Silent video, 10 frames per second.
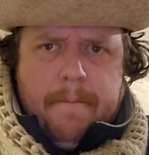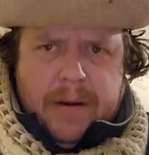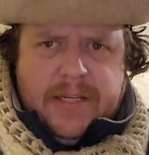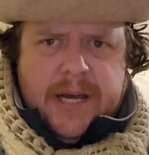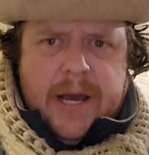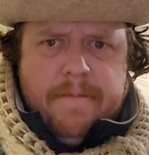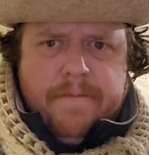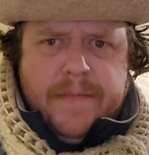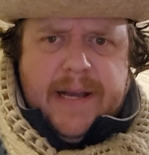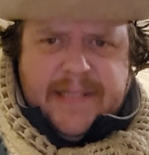But
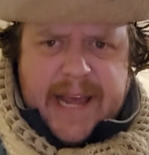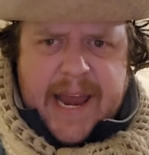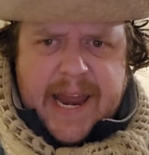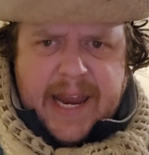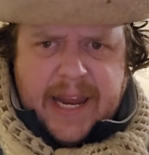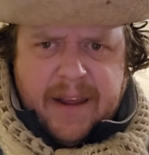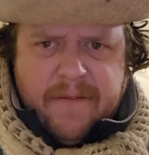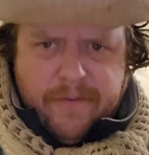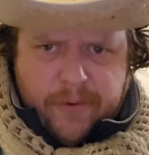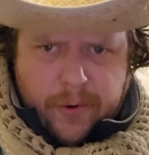1080
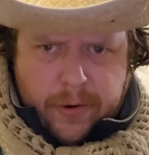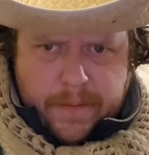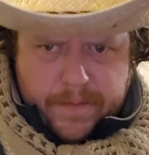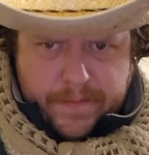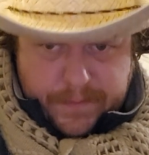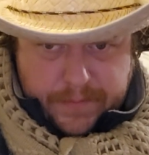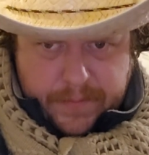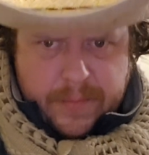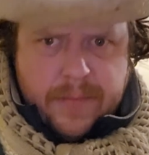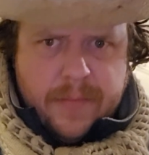for
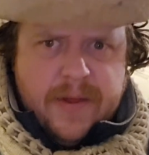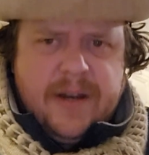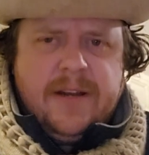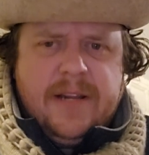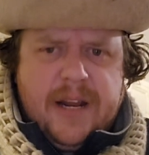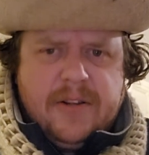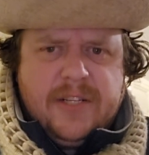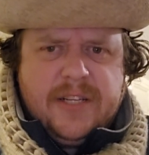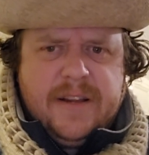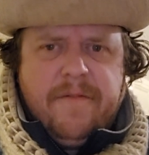the Nintendo
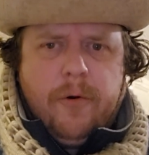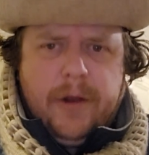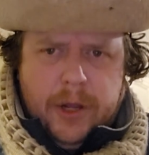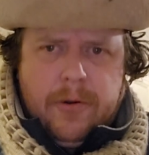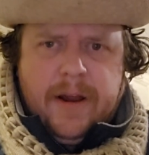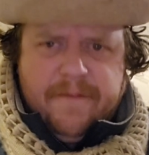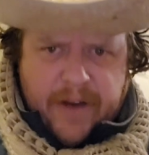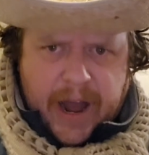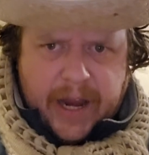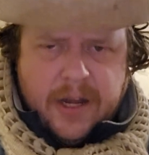64 you can
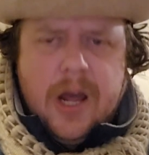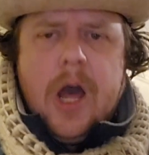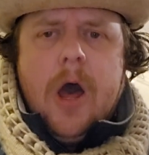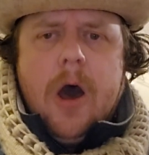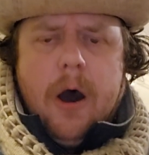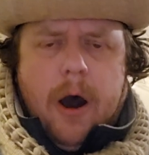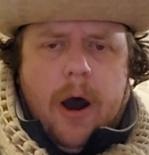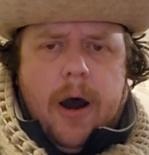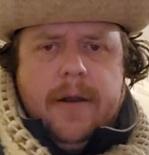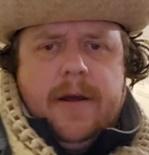find
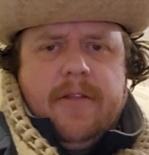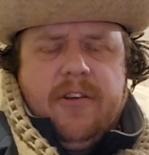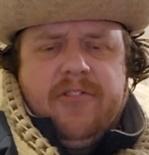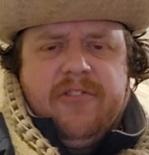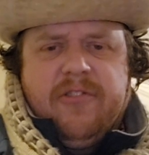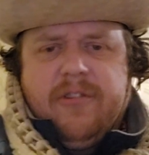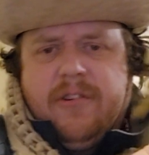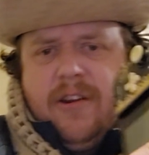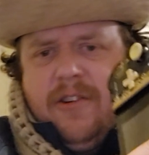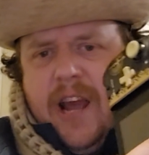on this
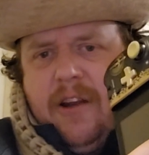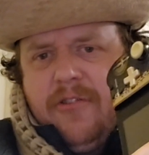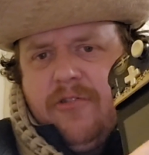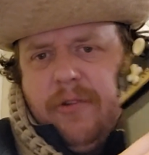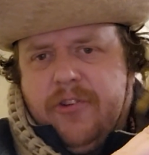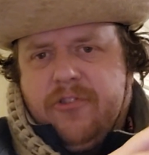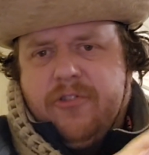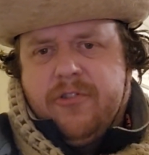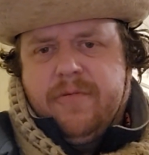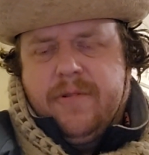Nintendo
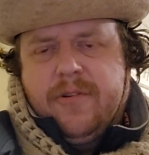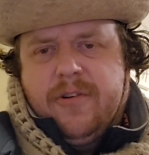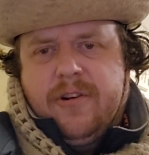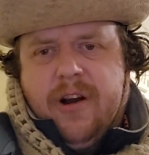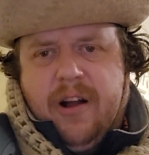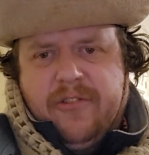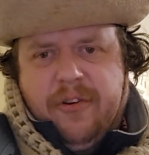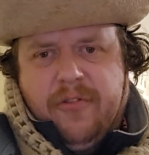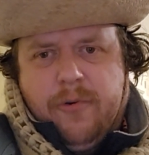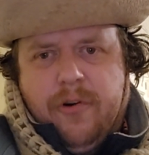Switch
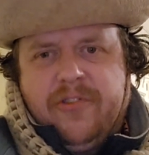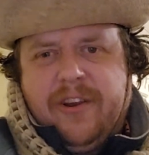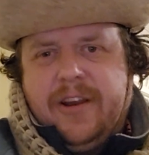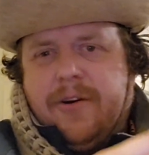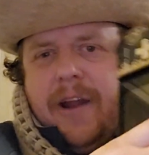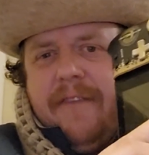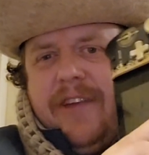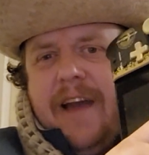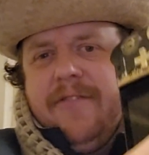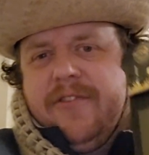console, of course, and you don't have
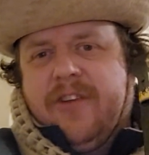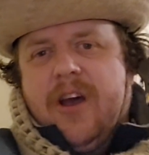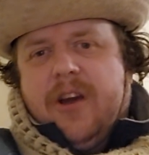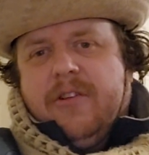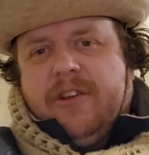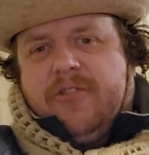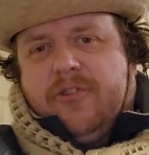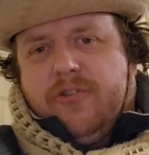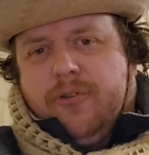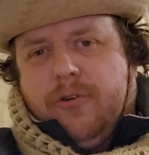to have these
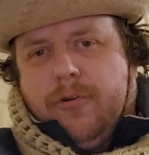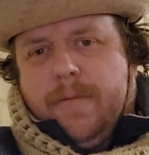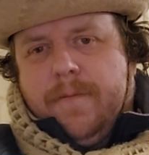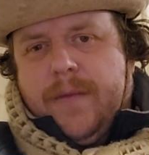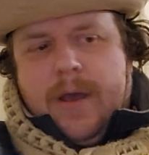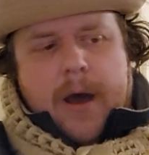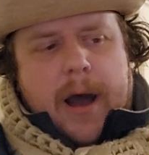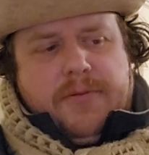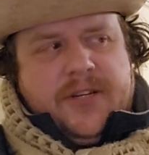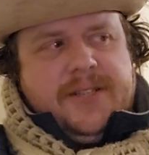controller
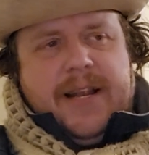options.